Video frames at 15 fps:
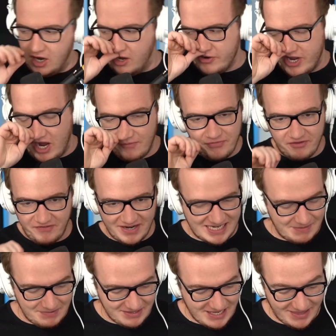Oh no, if I
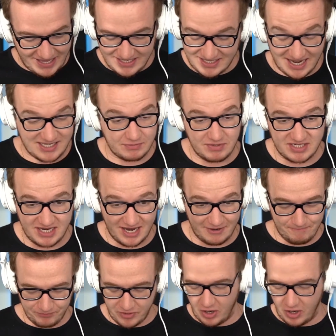keep eating that, that's a mistake.